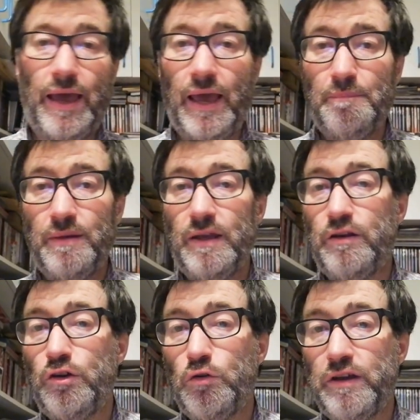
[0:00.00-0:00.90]

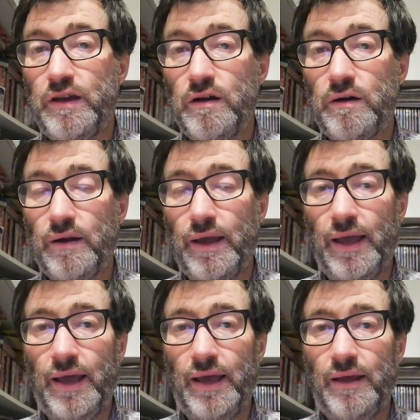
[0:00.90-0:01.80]
Happy New Year,
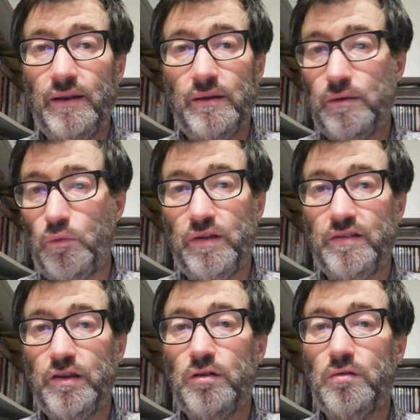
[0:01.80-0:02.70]
and we
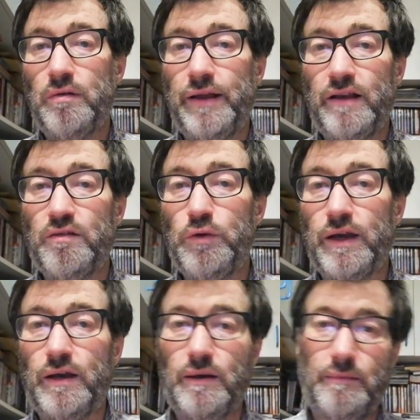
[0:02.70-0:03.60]
see you next
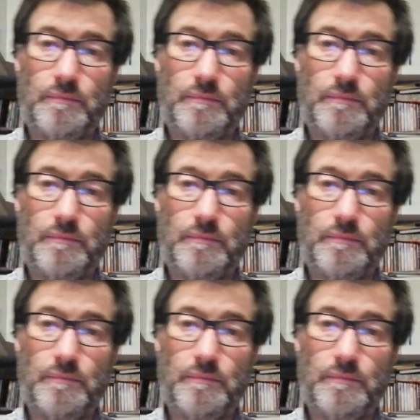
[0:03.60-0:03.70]
week.